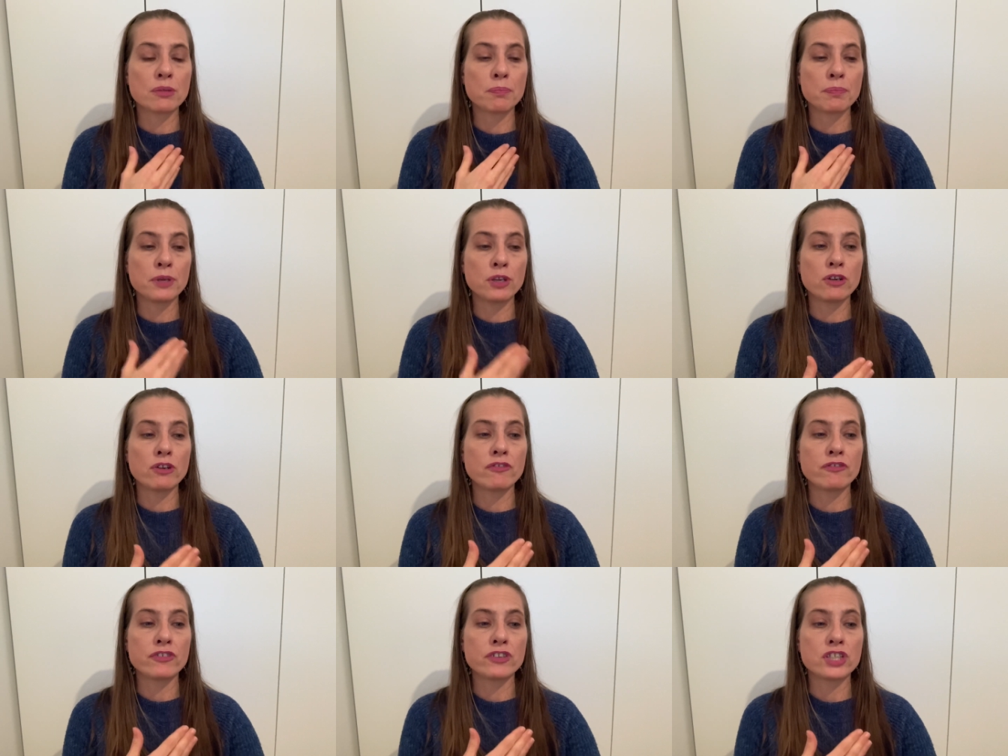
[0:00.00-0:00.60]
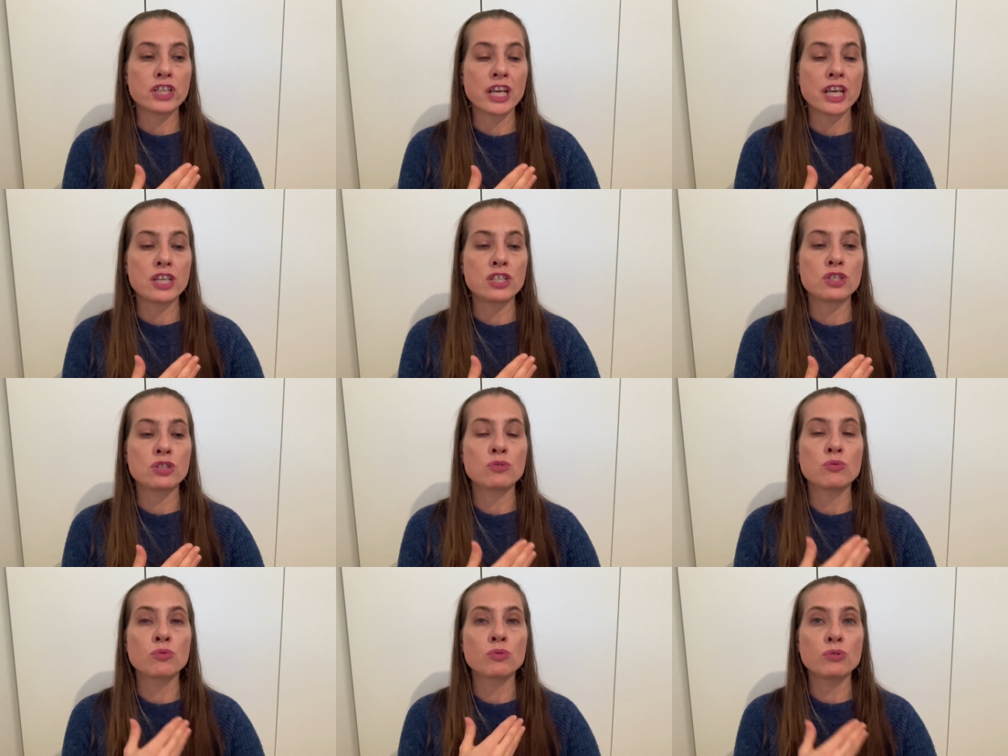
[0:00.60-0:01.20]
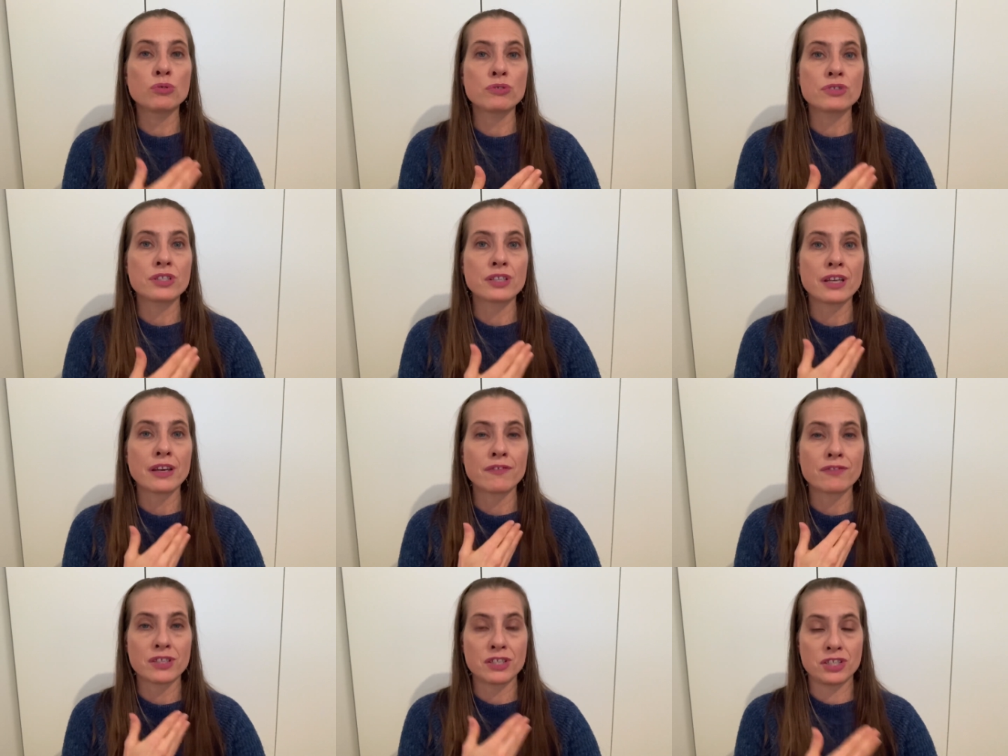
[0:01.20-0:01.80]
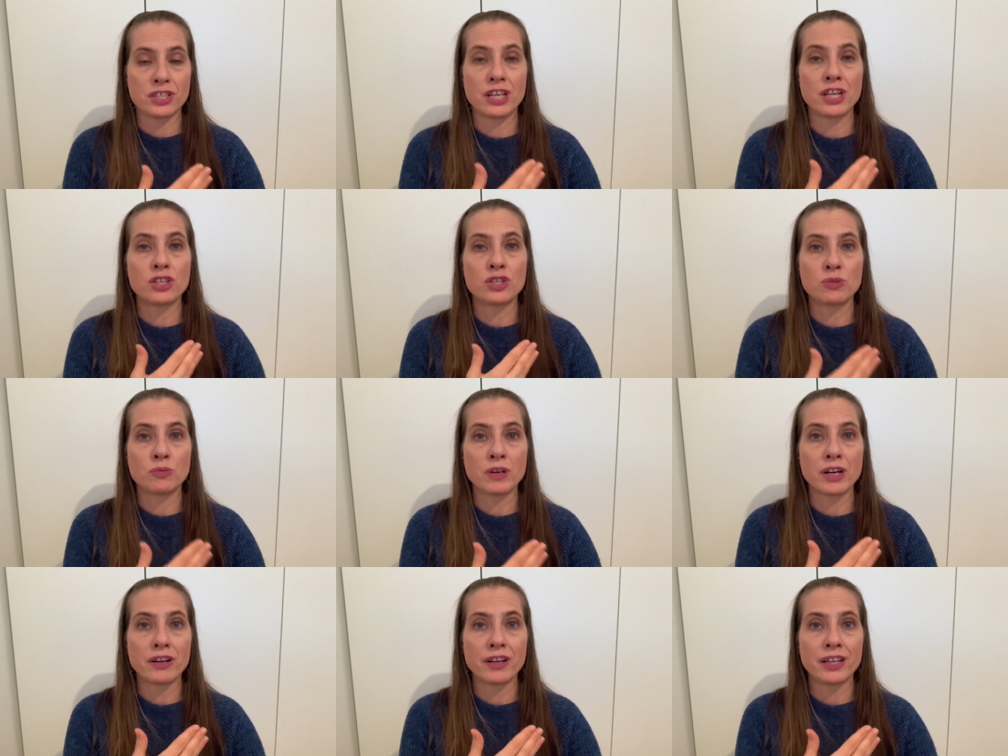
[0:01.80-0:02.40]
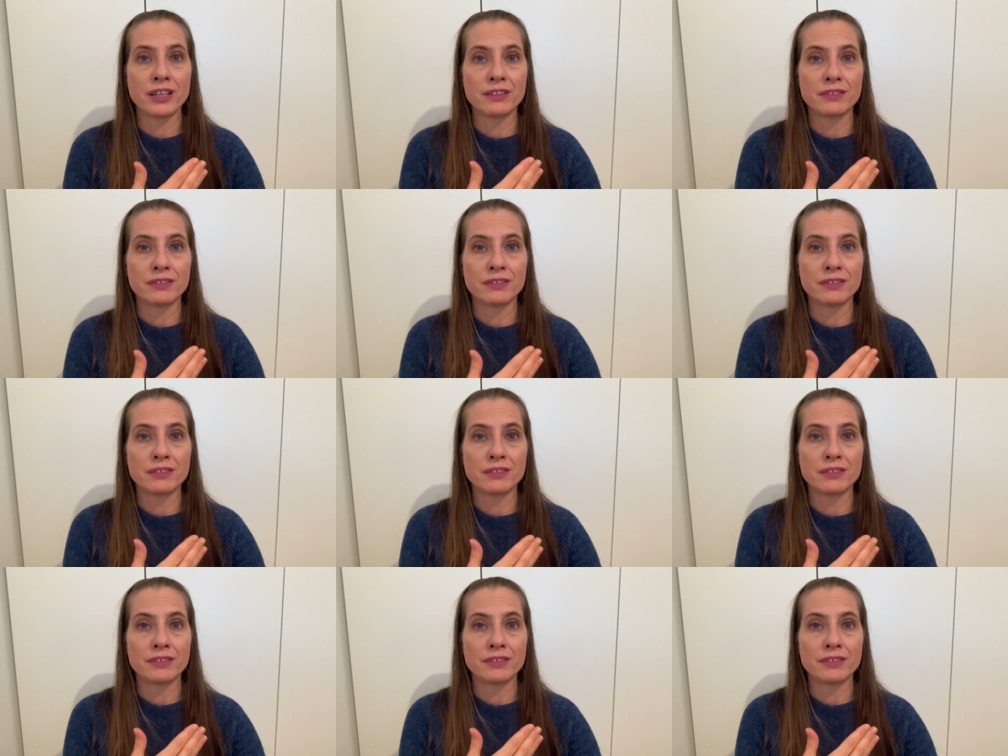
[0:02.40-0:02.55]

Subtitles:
purification rules of the sanctuary.